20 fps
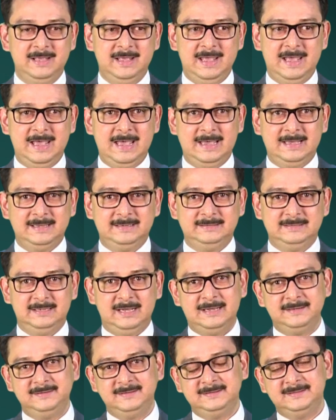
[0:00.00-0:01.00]
And
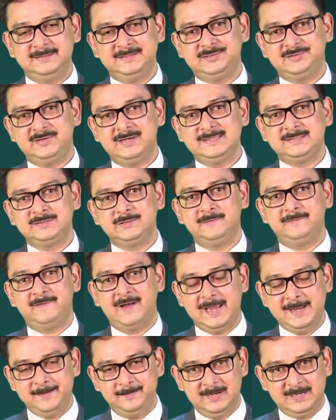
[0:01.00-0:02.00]
under the stress of
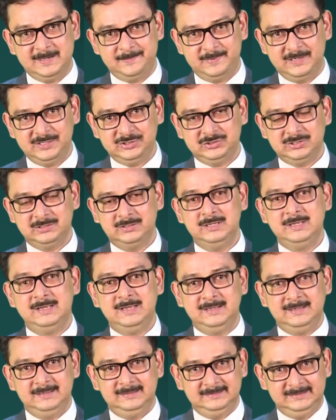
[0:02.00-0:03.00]
high blood pressure,
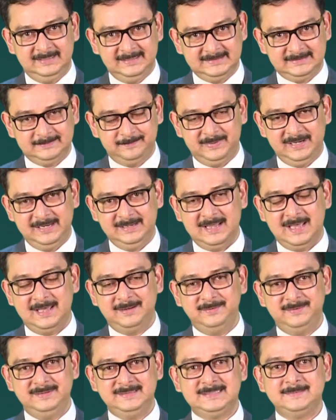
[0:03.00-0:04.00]
these brain
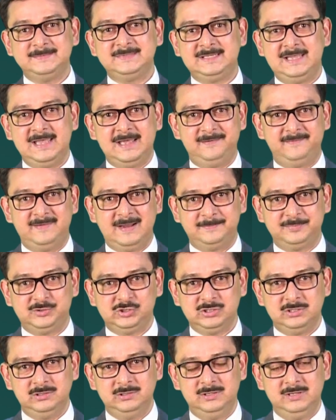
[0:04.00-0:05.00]
aneurysms can
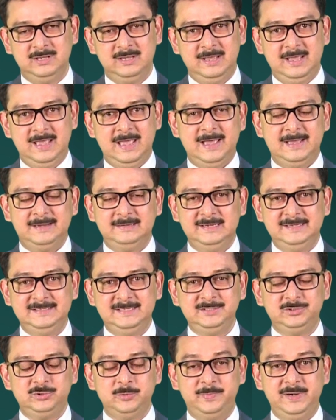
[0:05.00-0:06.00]
rupture and
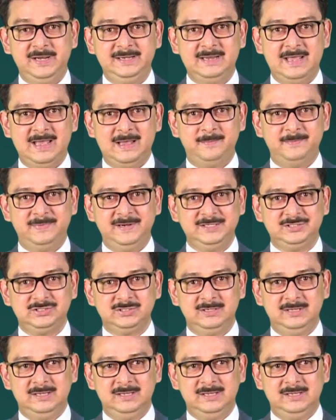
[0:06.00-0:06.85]
leading to brain hemorrhage.